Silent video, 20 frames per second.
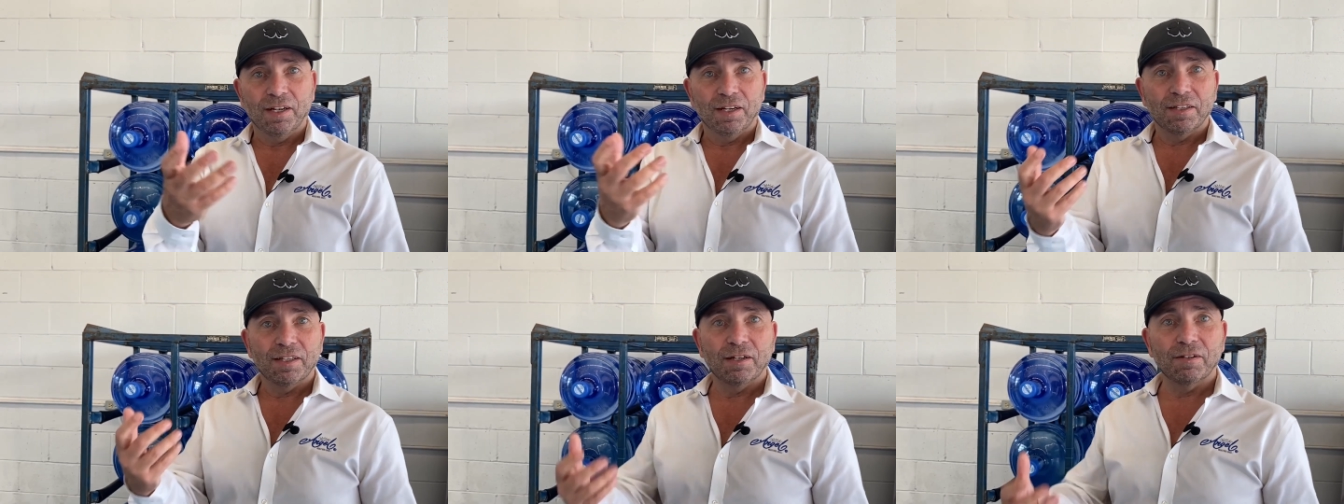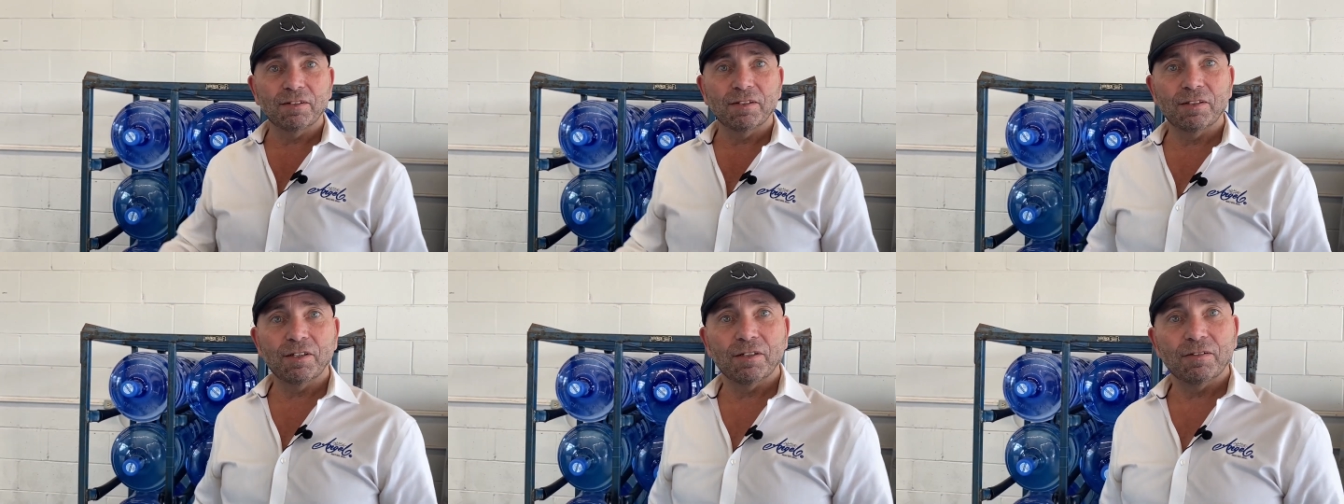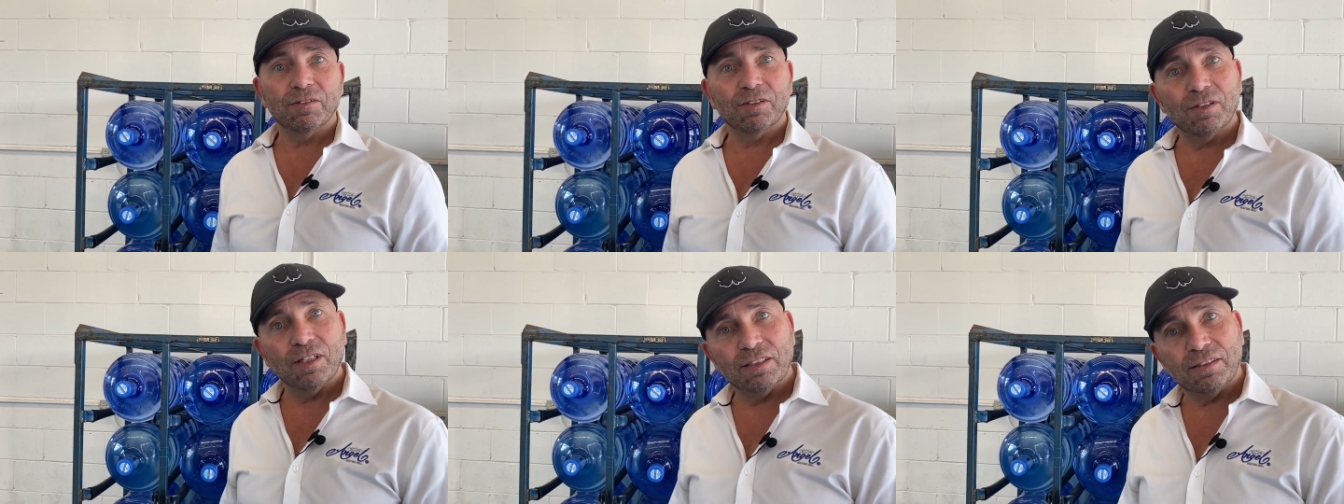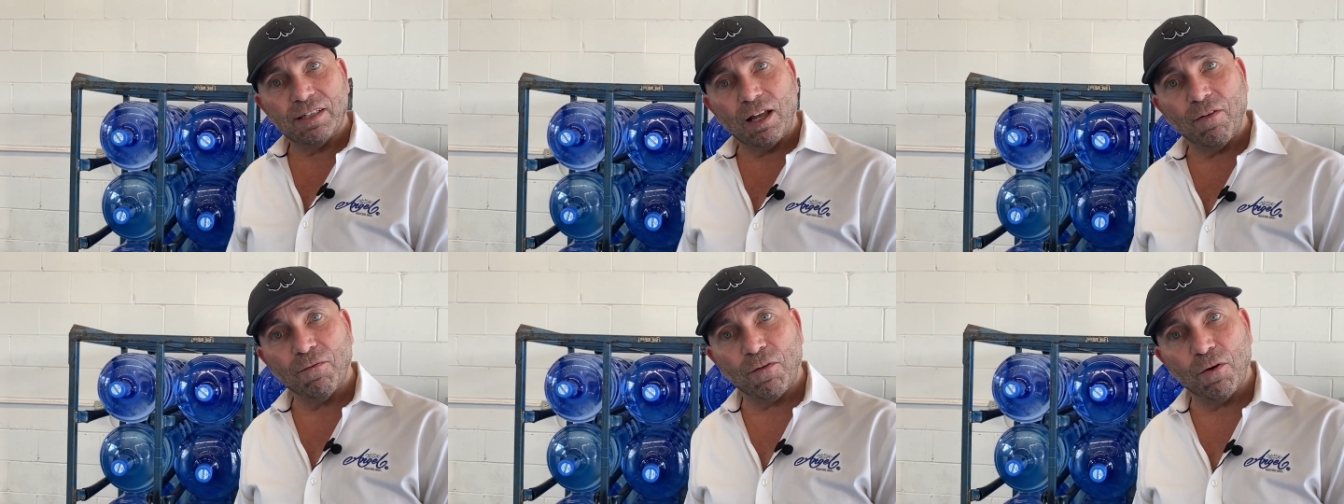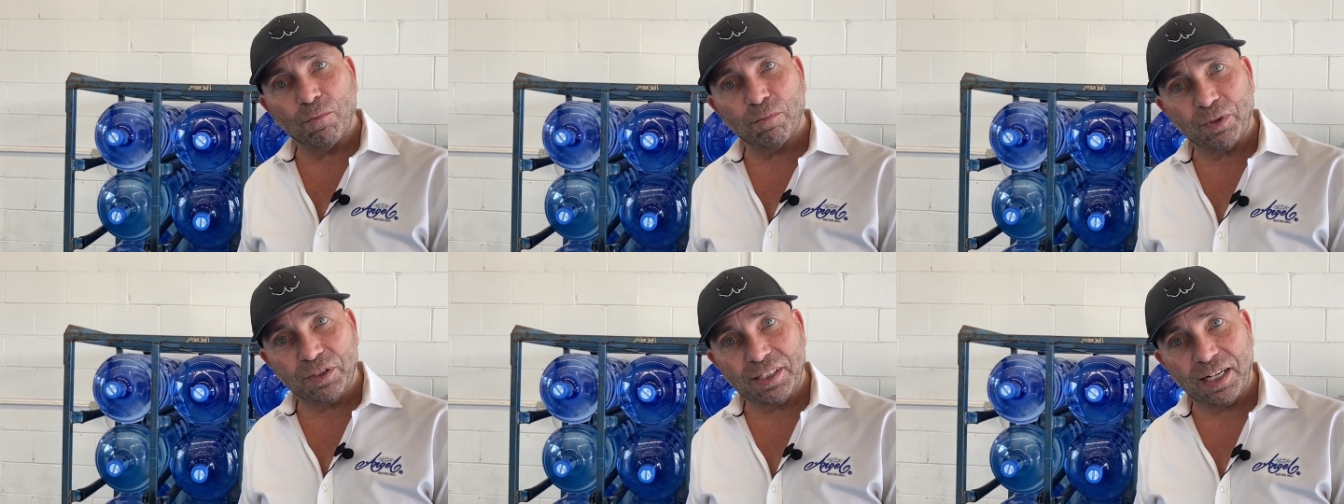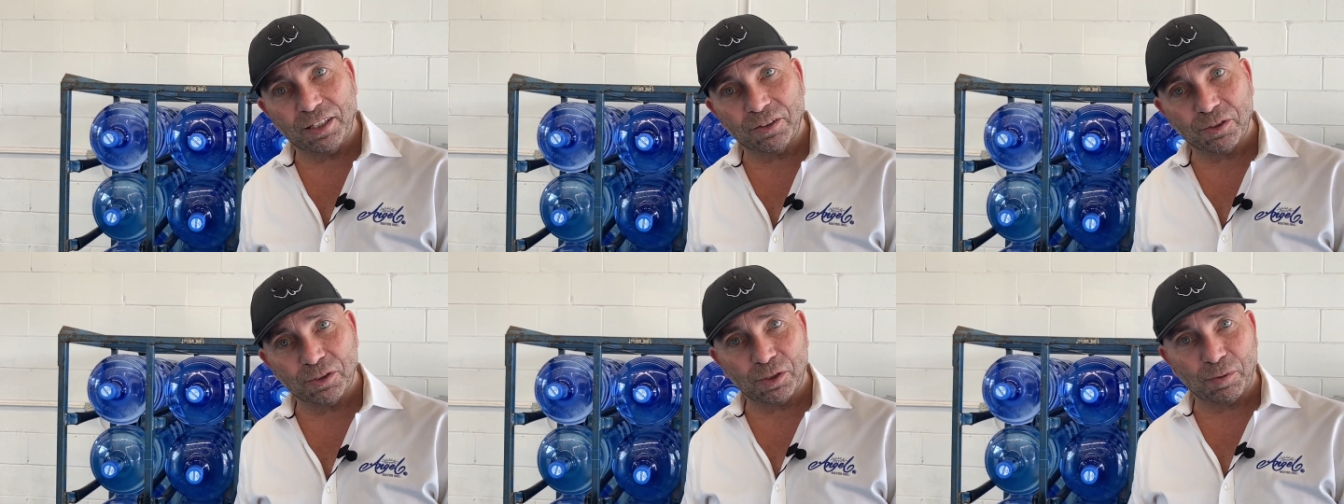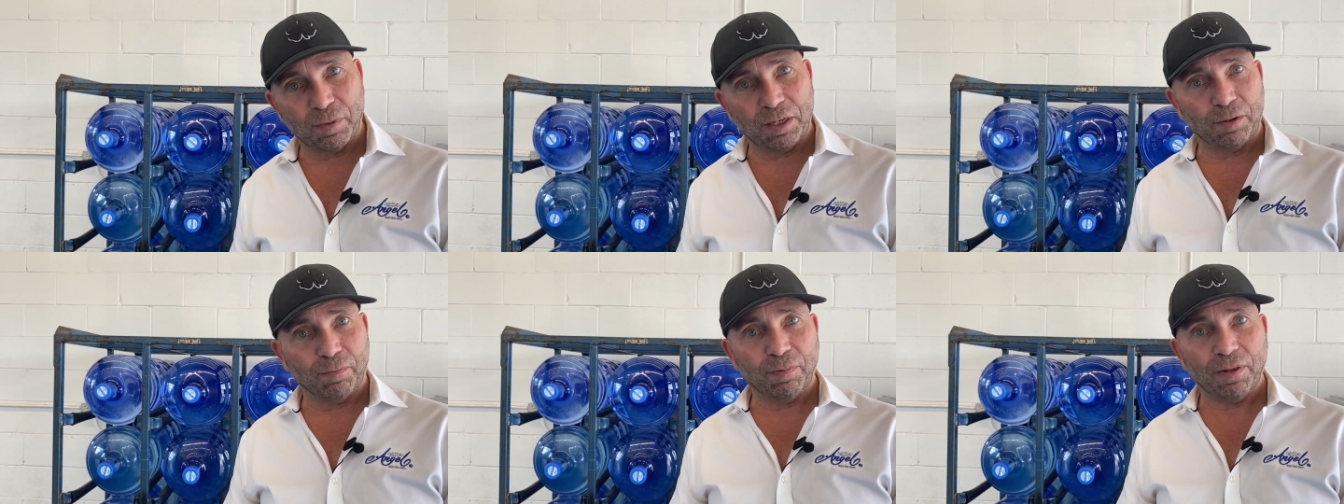the, the, the cell phone protectors are
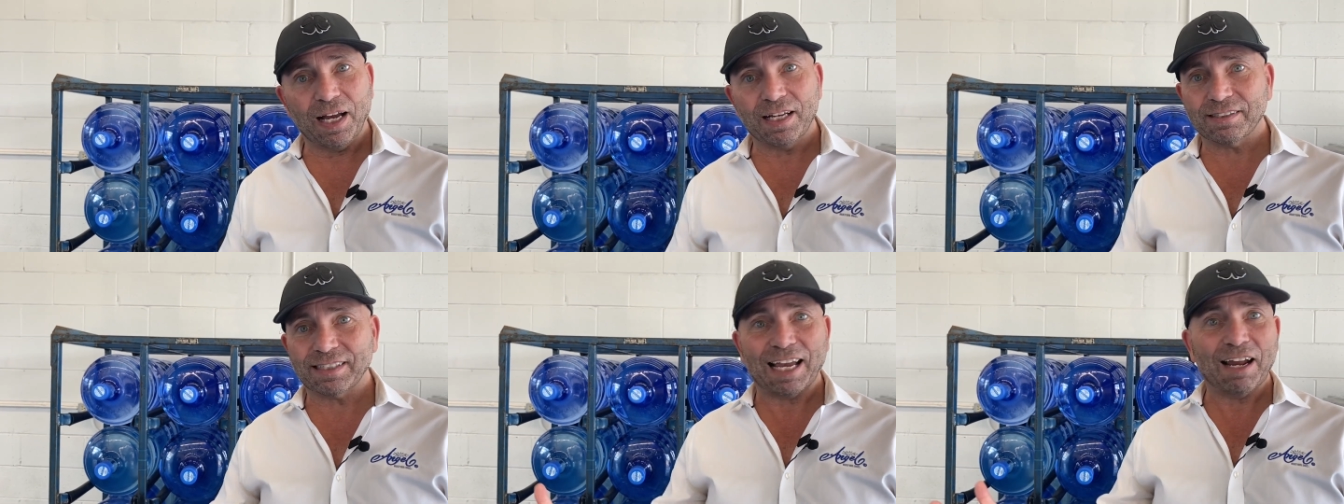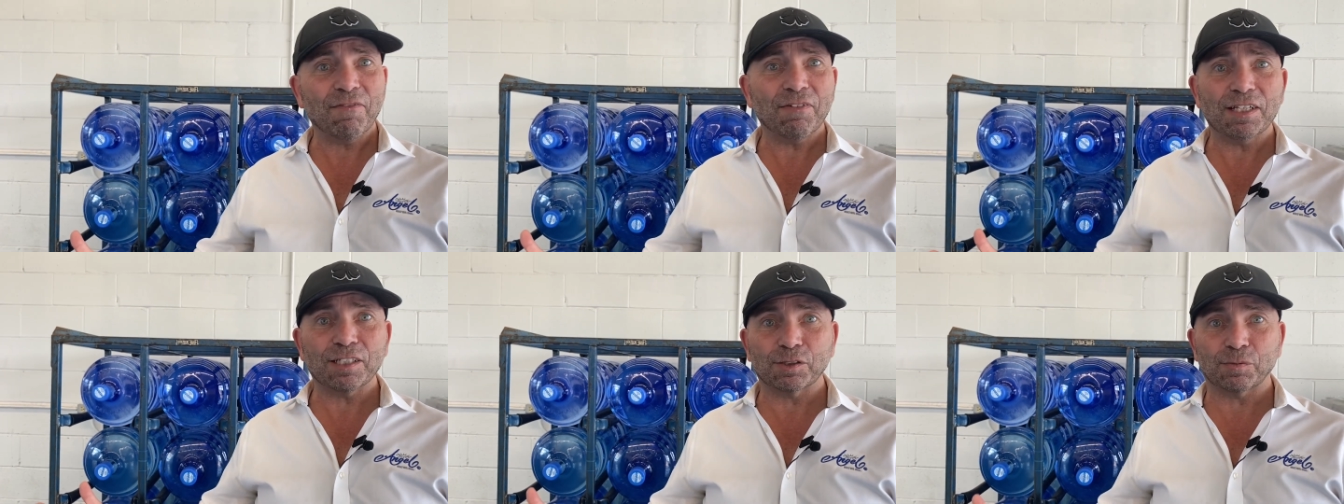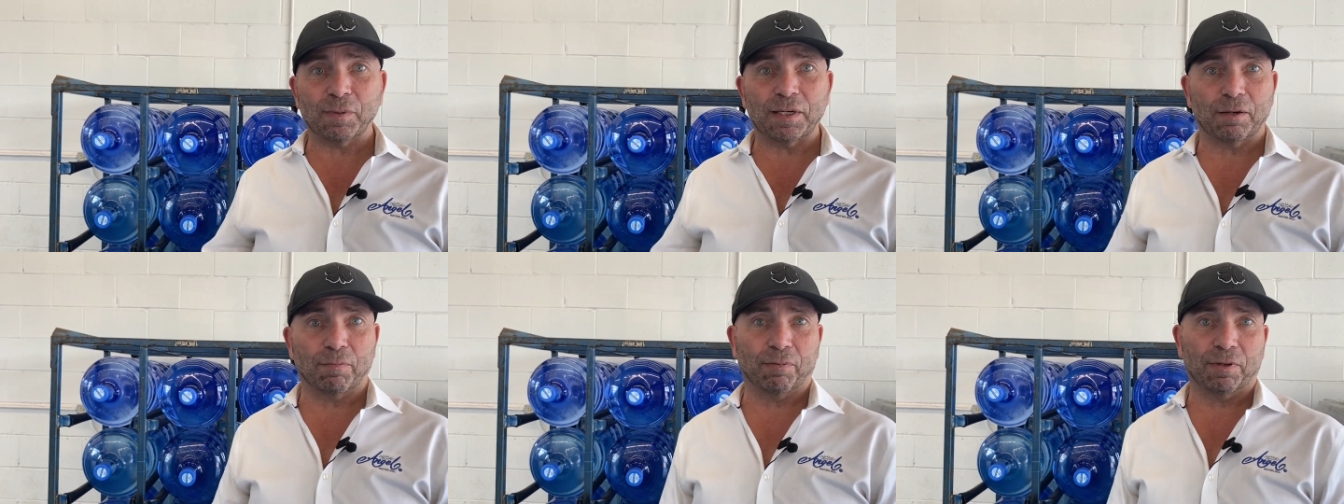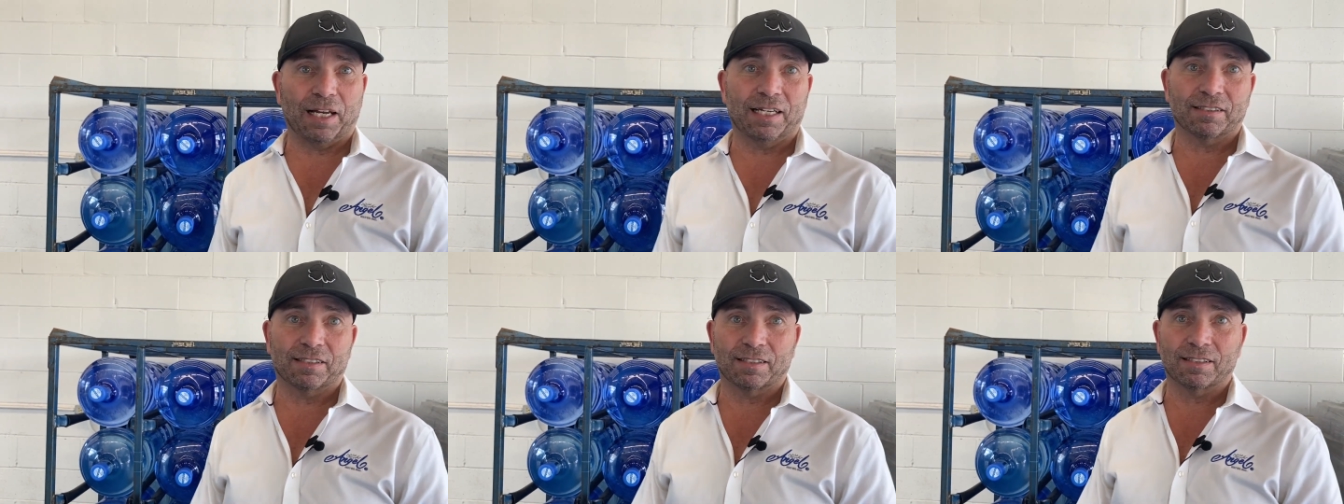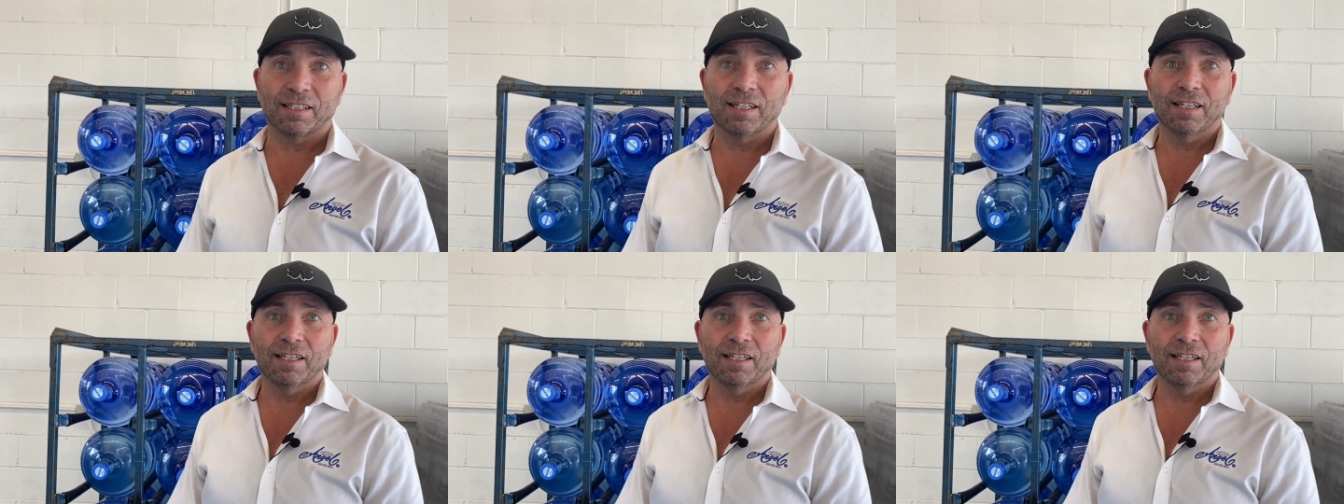made of plastic. Everything's made of plastic.